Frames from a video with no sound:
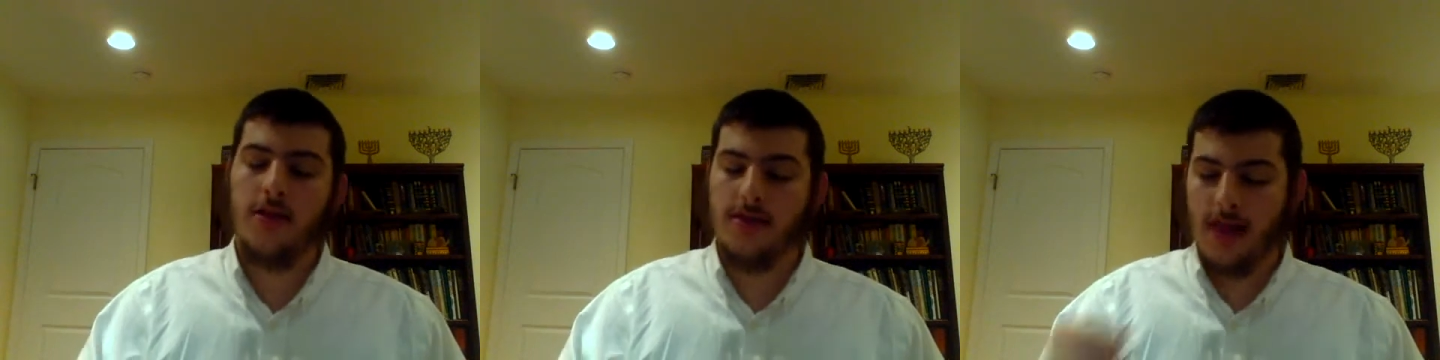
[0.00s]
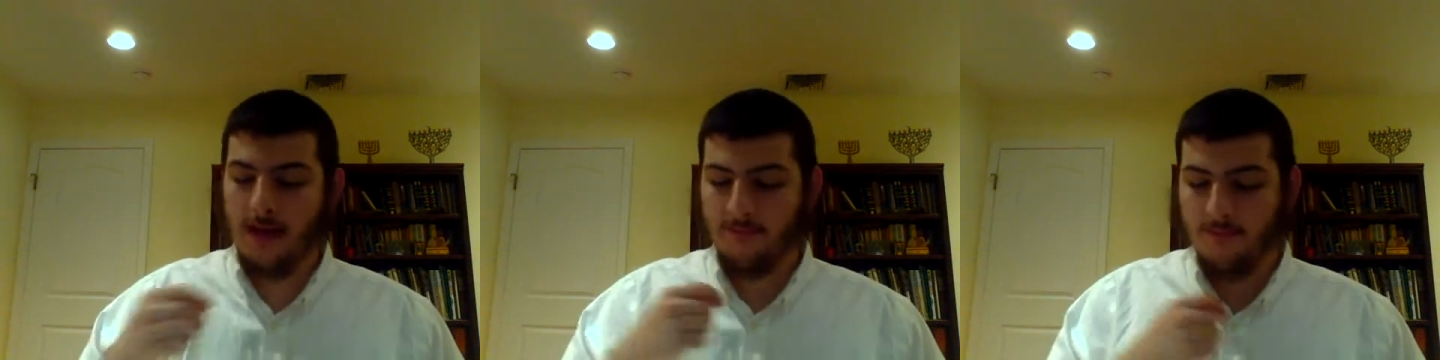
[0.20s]

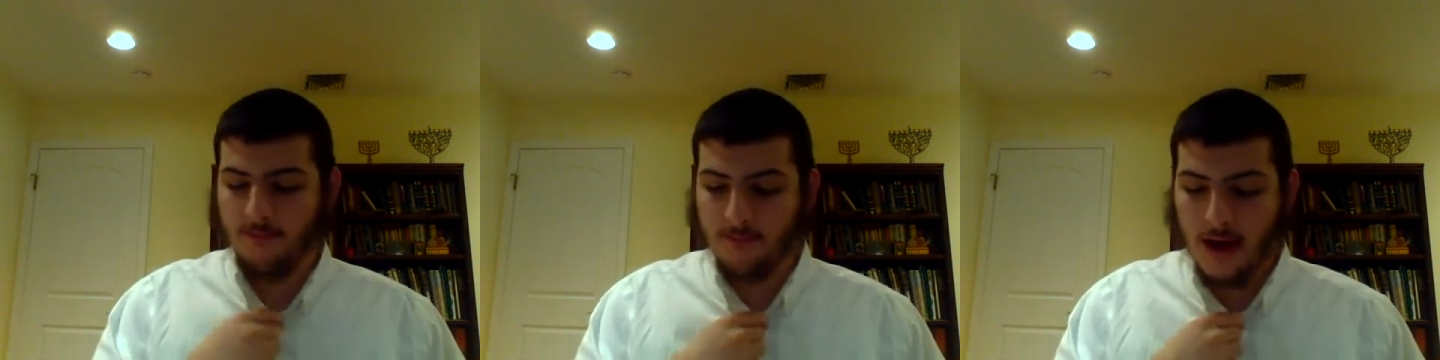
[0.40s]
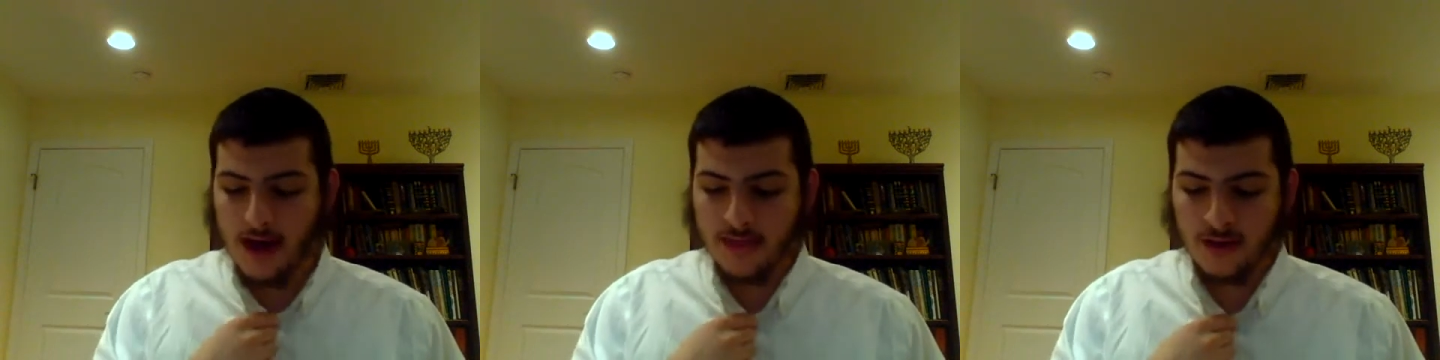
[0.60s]

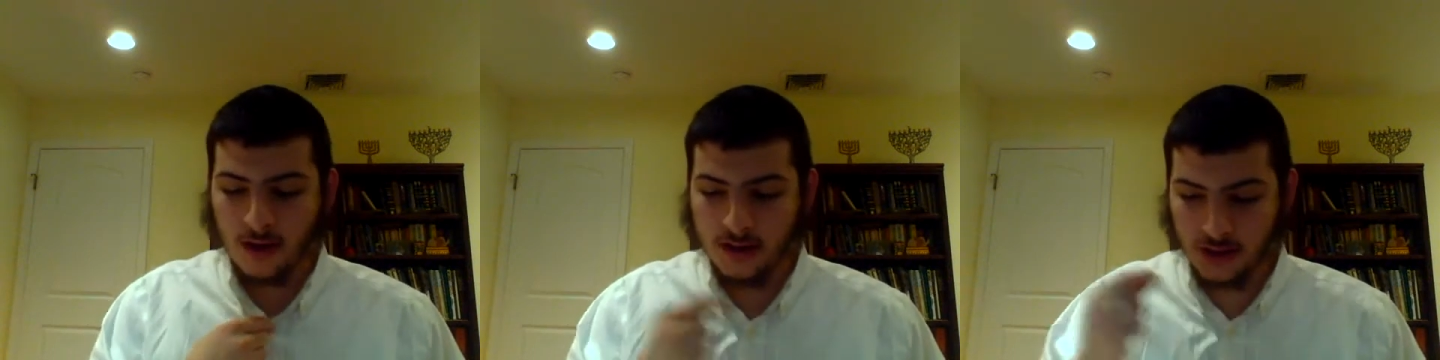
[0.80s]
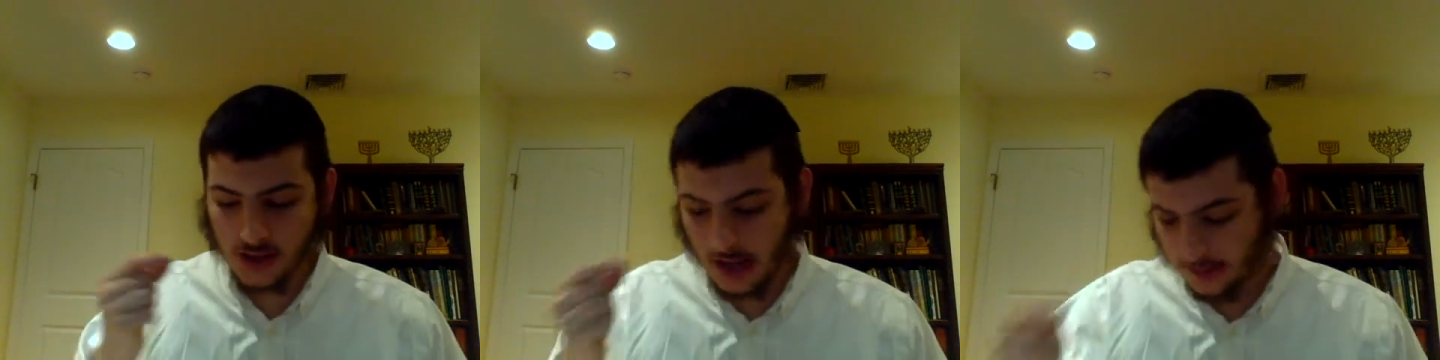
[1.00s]
my
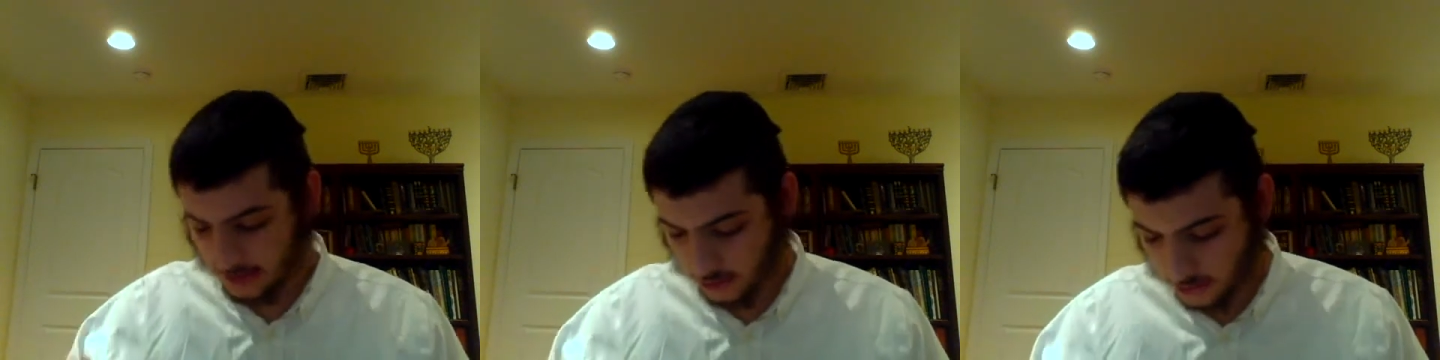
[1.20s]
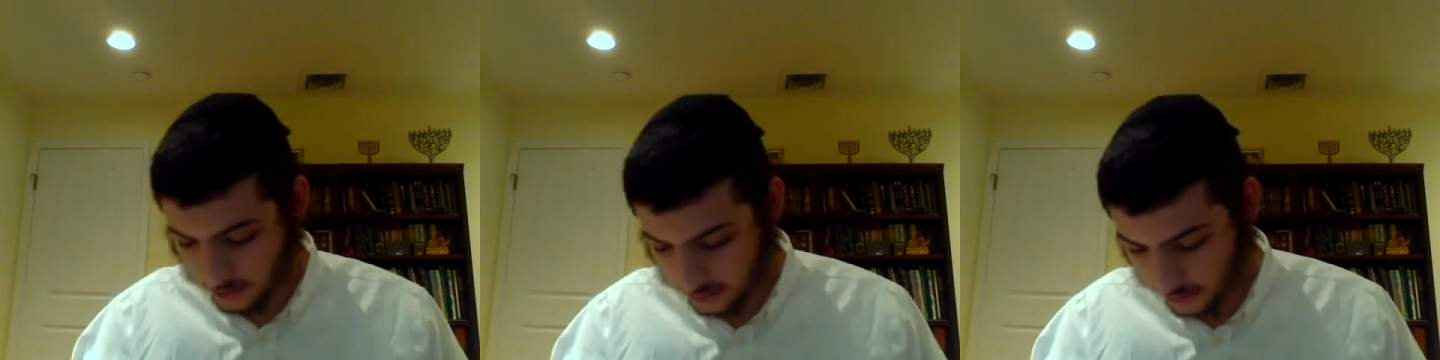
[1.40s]
thoughts are not
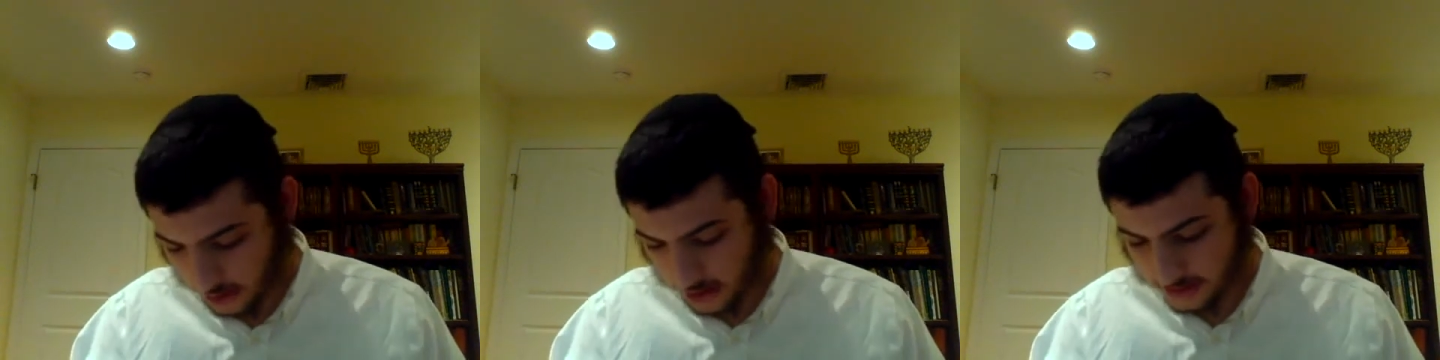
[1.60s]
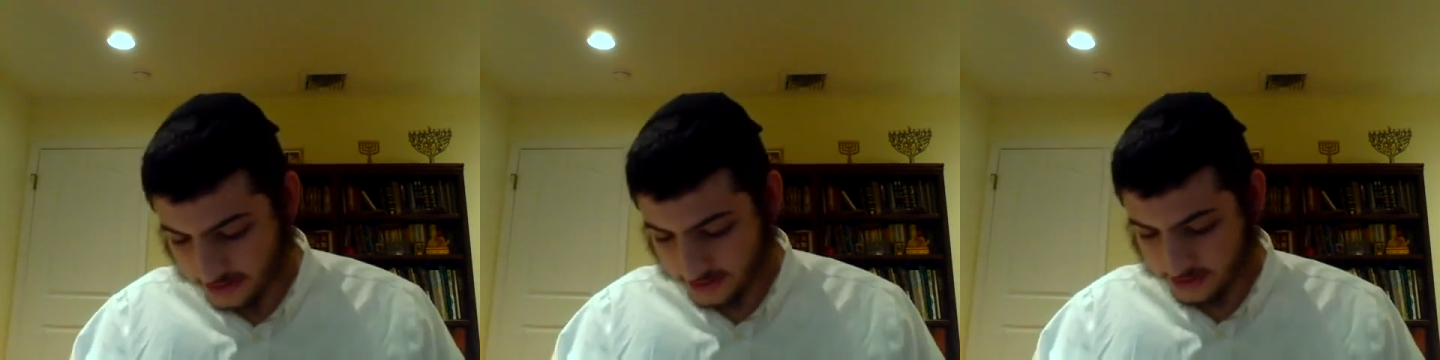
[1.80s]
like your
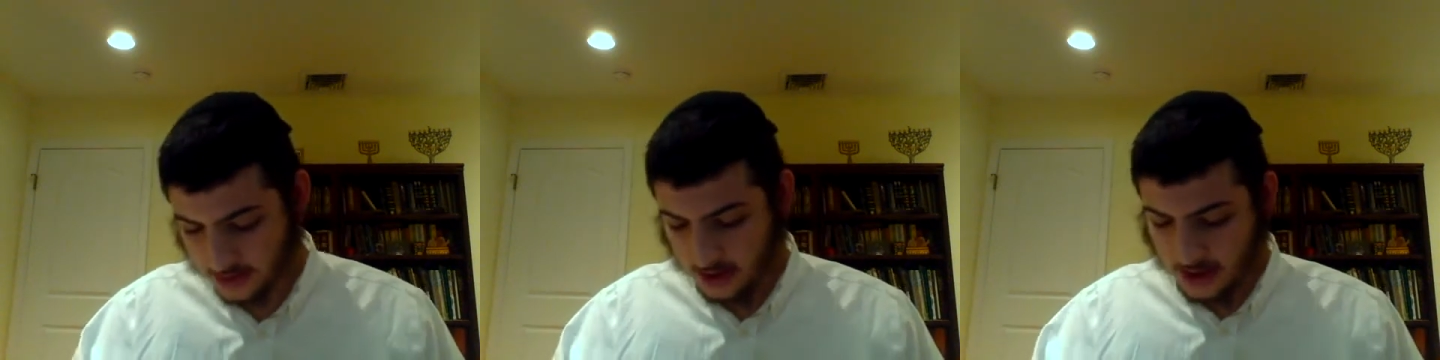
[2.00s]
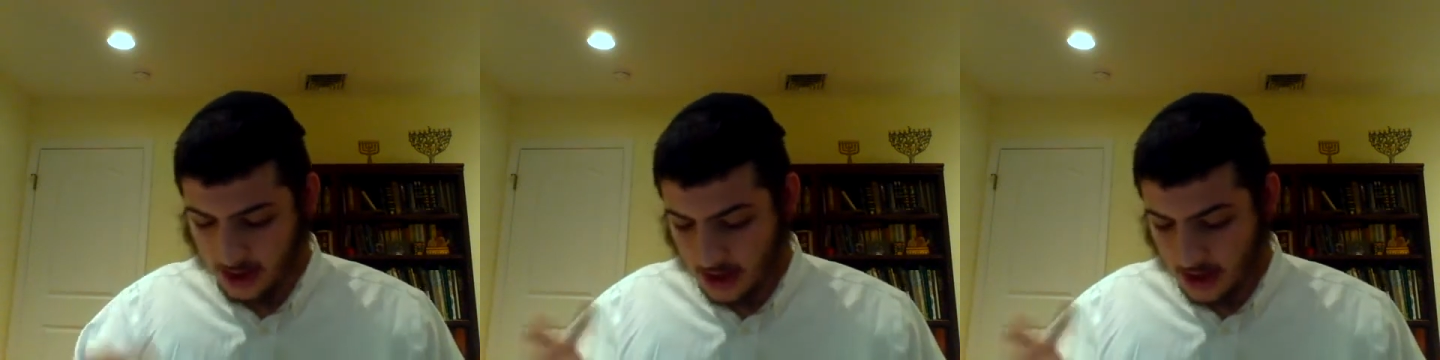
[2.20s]
thoughts.